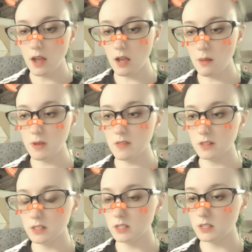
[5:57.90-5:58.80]
In
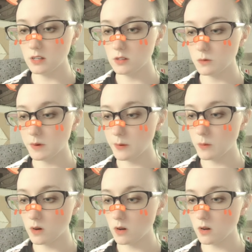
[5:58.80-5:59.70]
this instance, we
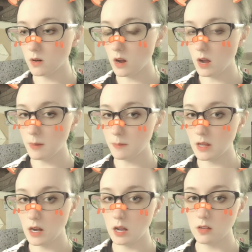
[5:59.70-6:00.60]
were
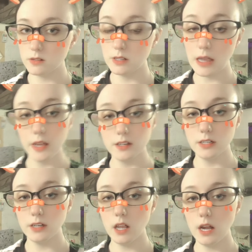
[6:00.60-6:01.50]
getting a
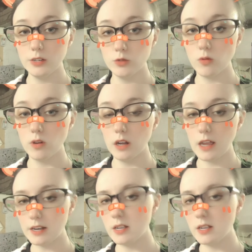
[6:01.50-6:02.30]
scanned-in line drawing and